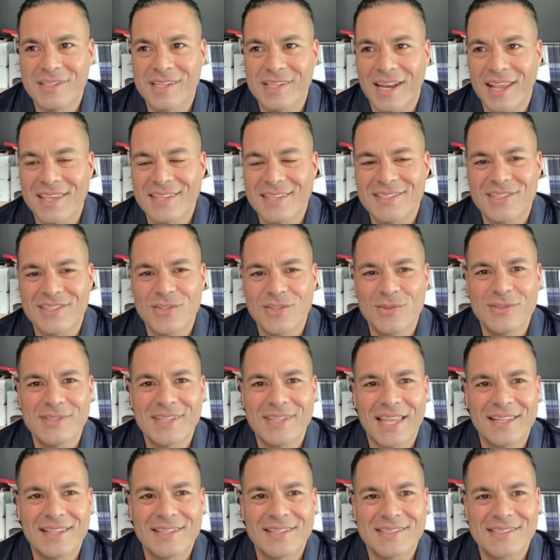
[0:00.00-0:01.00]
Today's
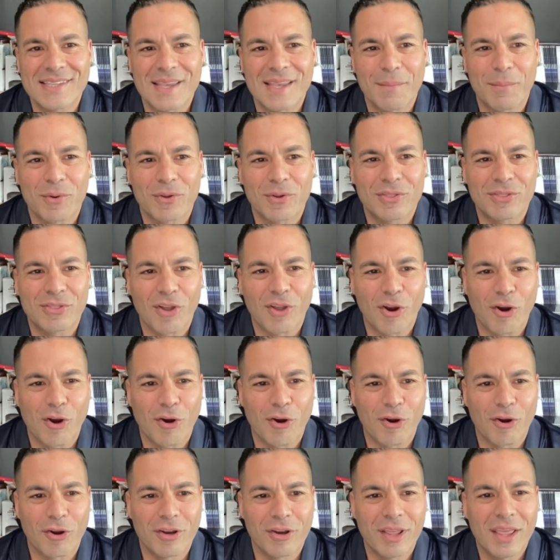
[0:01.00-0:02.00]
Tuesday, December
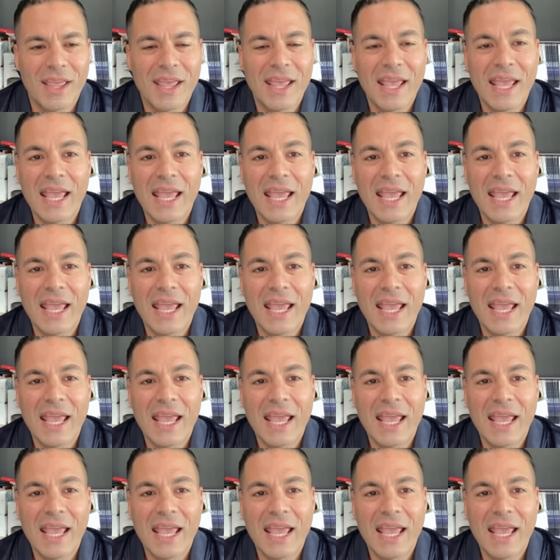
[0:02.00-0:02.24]
3rd.